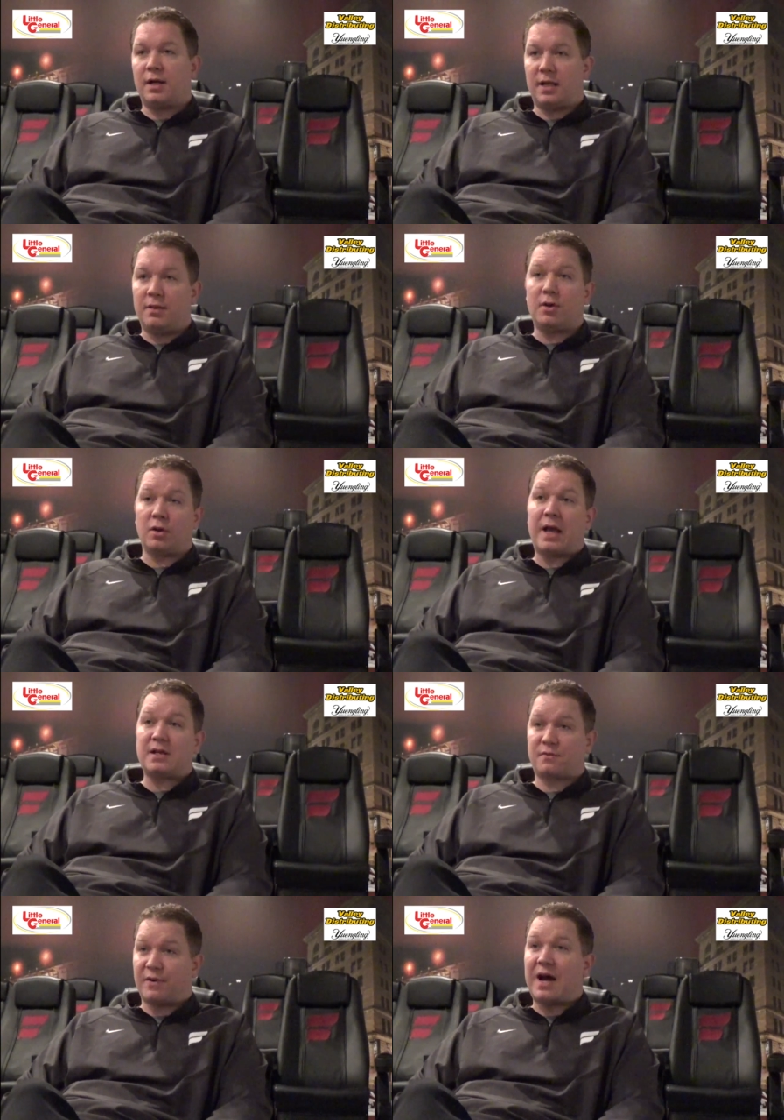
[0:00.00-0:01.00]
in their
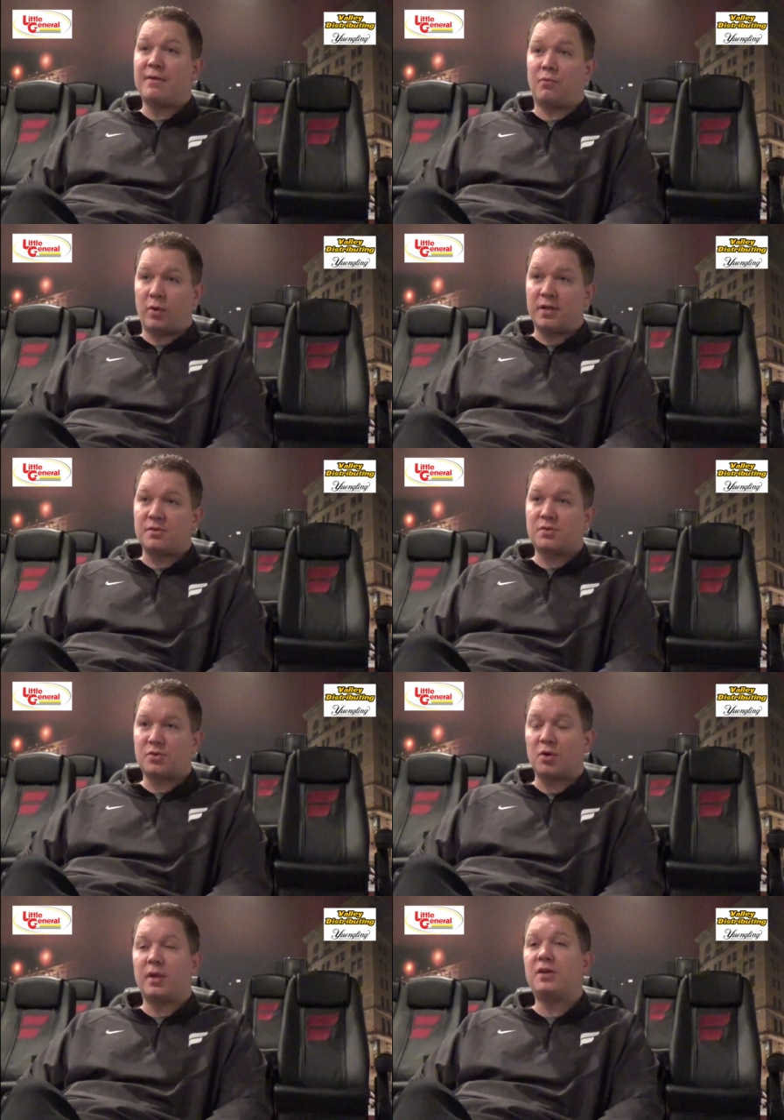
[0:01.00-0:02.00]
last 5 wins.
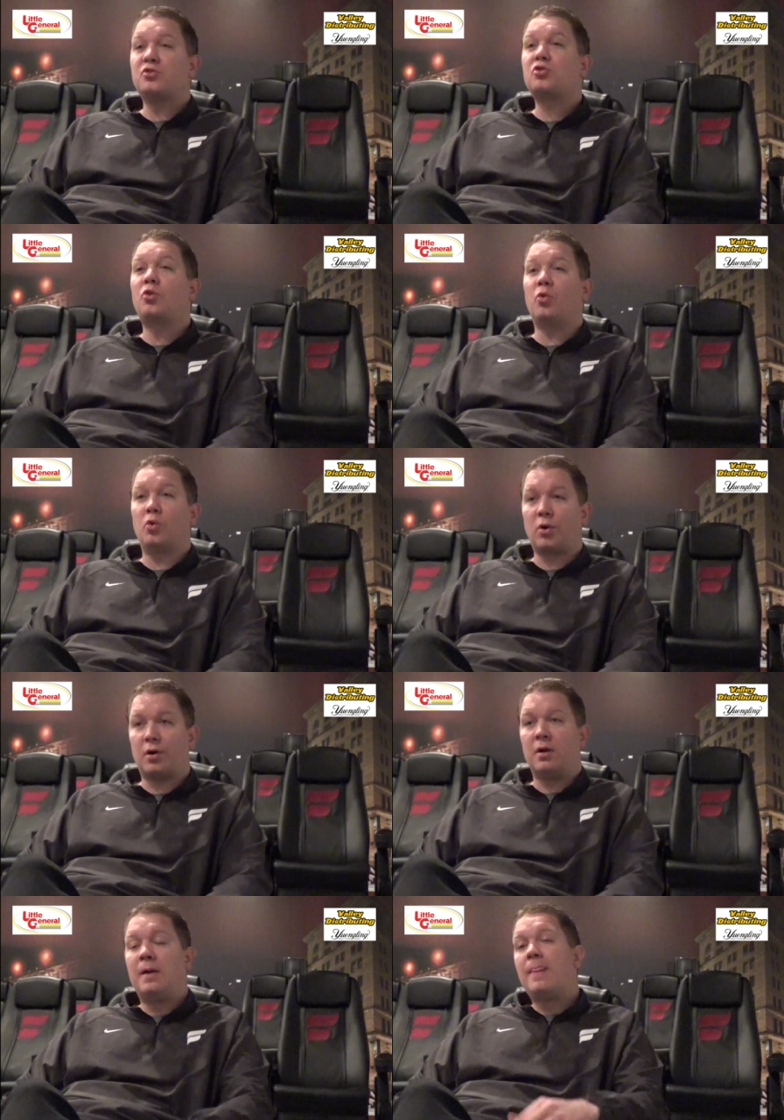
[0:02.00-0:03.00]
So they
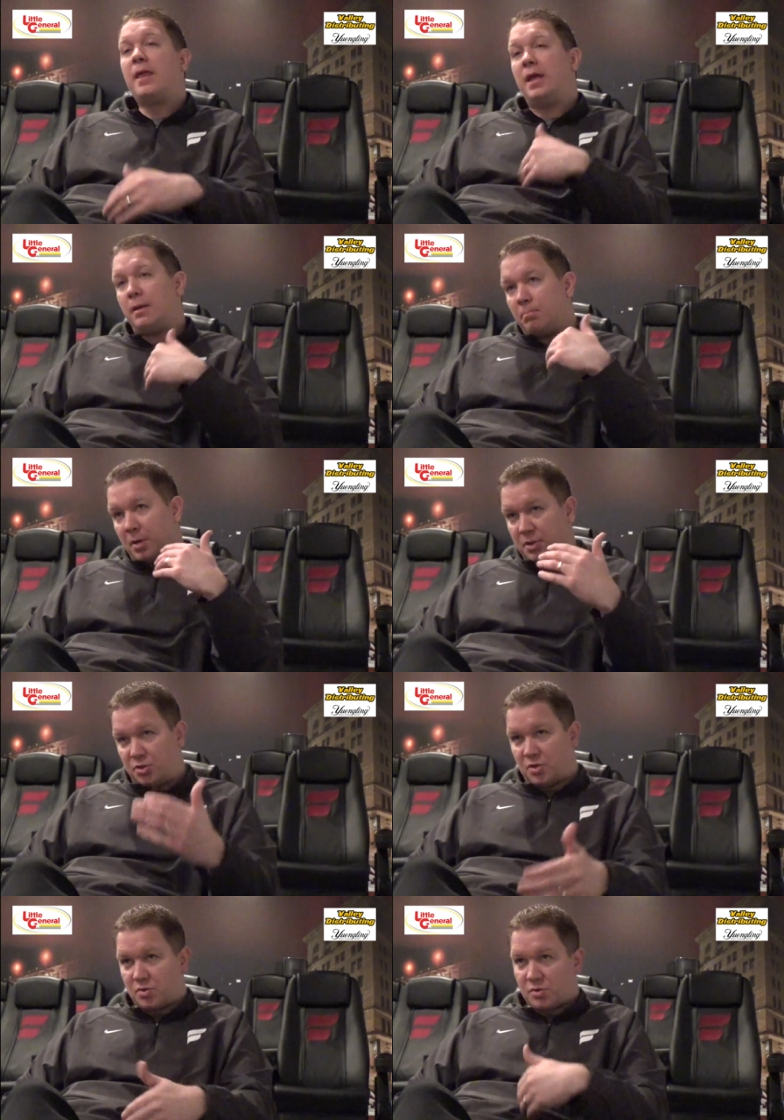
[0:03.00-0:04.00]
score in
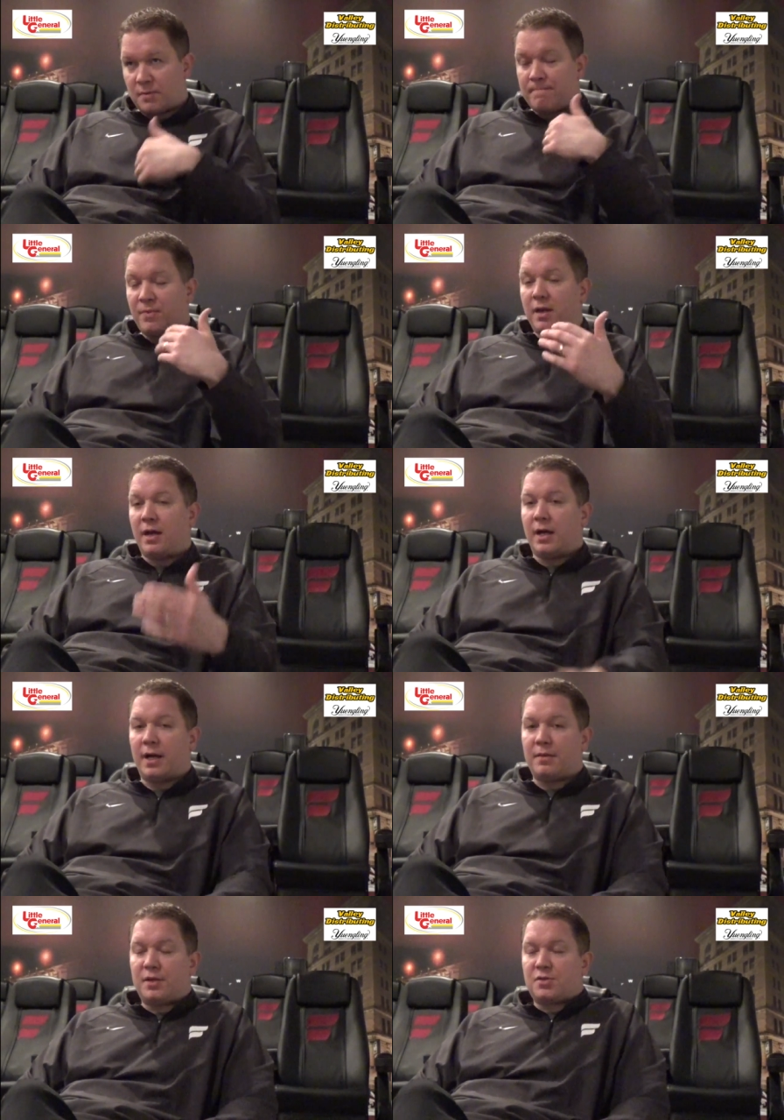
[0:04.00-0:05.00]
bunches.
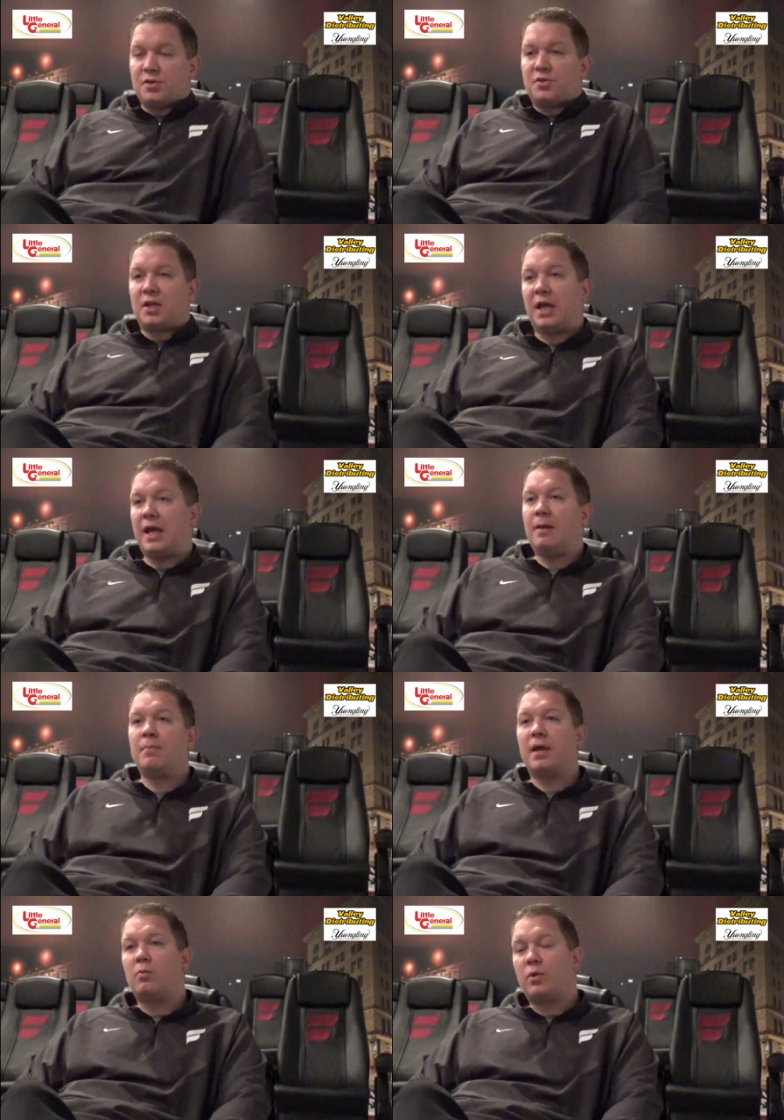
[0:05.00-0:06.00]
This is a
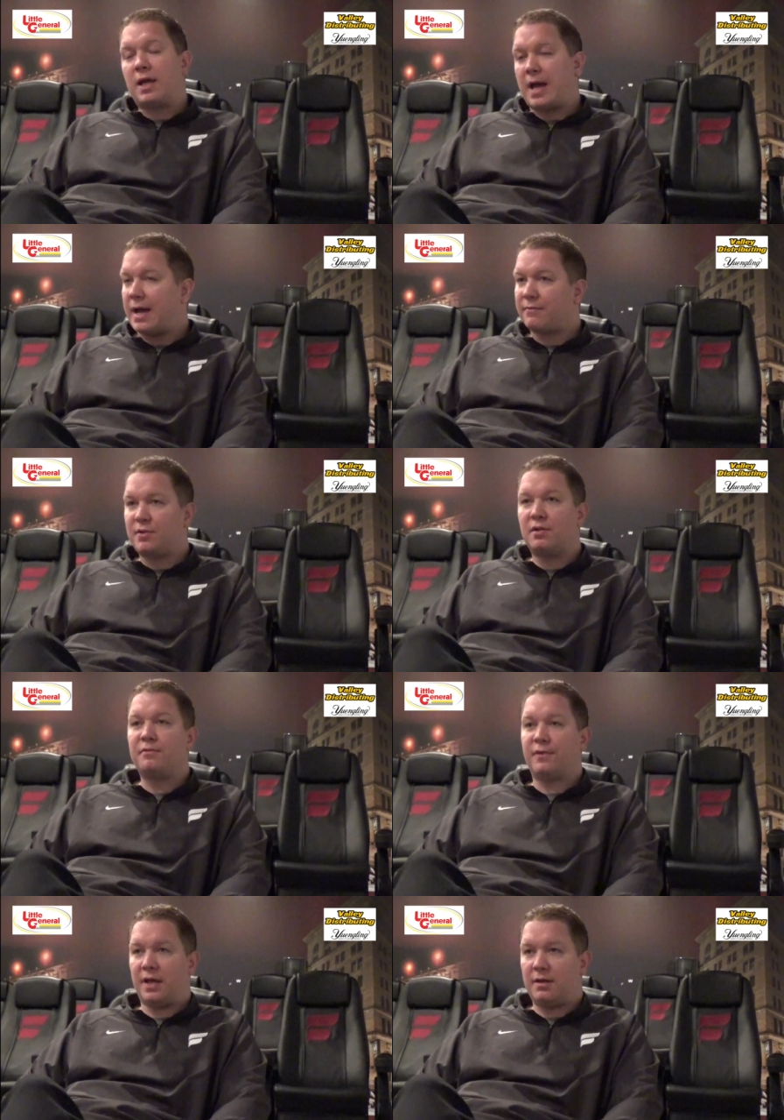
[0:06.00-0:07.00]
game that we have to
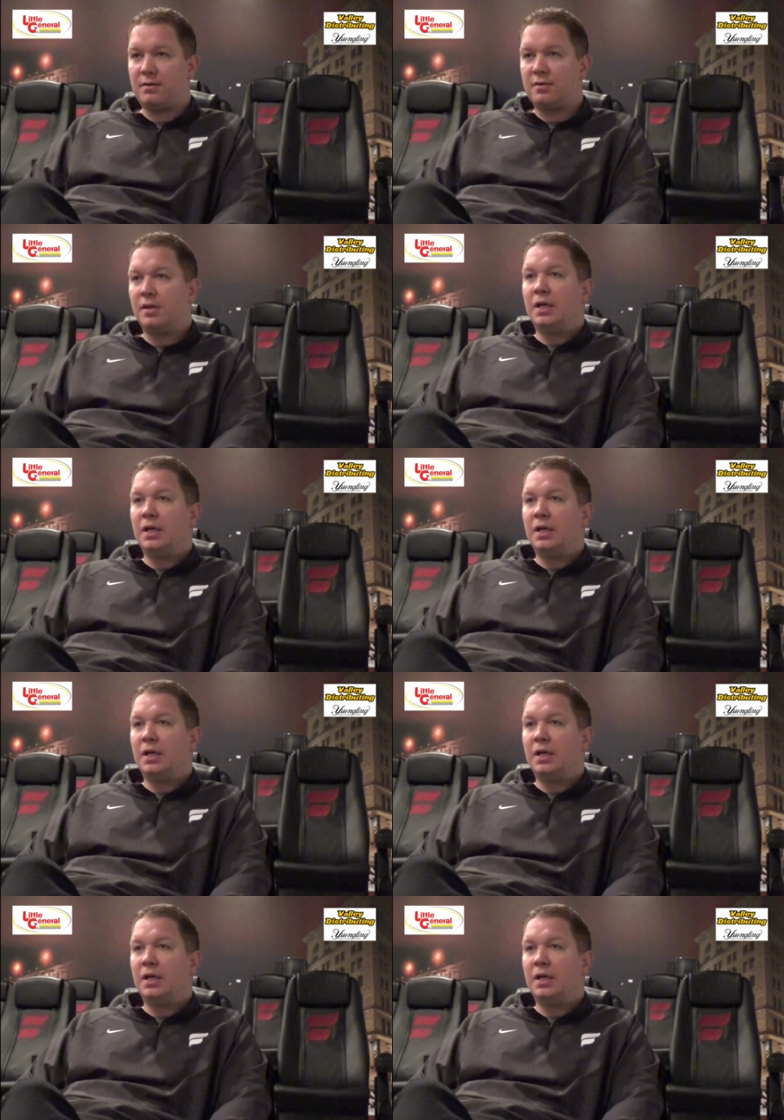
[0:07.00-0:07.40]
defend.